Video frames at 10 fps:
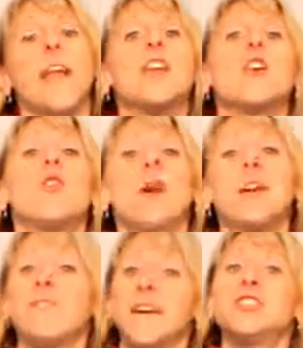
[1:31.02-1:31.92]
a quick
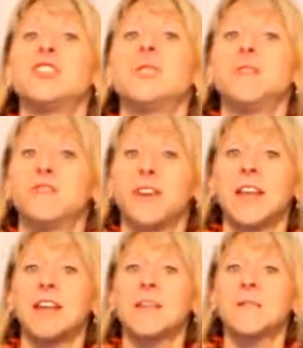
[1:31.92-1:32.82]
vegetable for
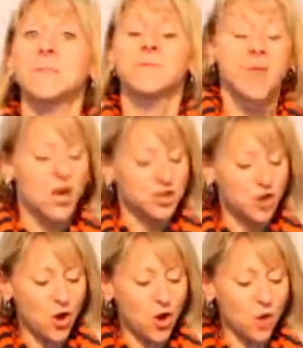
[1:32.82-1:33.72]
dinner.
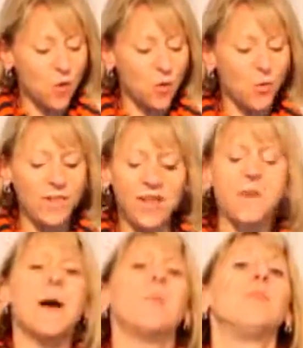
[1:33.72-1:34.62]
So we think
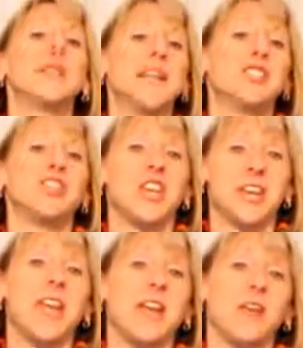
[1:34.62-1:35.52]
about blanching
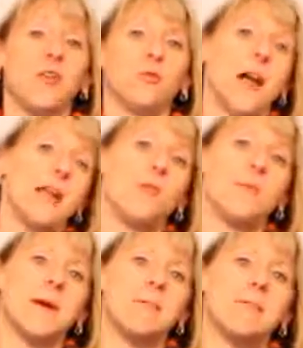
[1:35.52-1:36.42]
kale, right? We
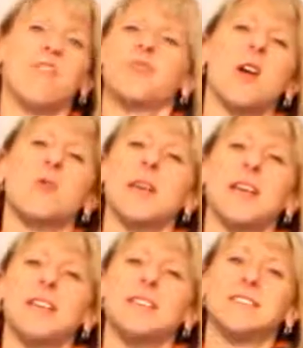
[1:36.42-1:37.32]
might throw it
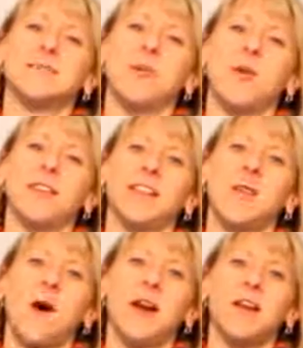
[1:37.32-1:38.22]
in some boiling
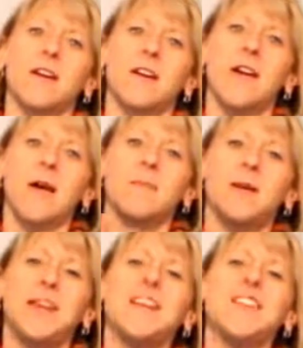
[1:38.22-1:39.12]
water,
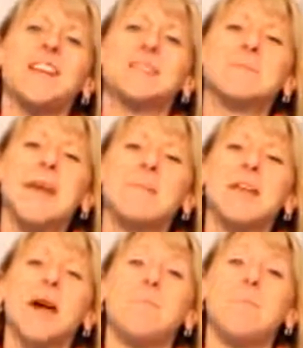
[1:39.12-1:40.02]
but here is
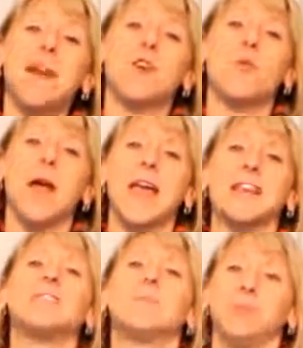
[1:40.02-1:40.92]
maybe a better
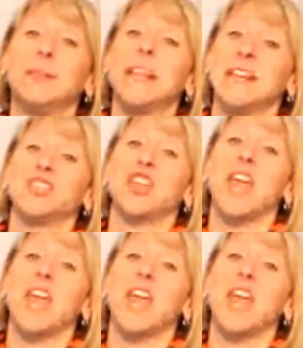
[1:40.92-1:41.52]
way to blanch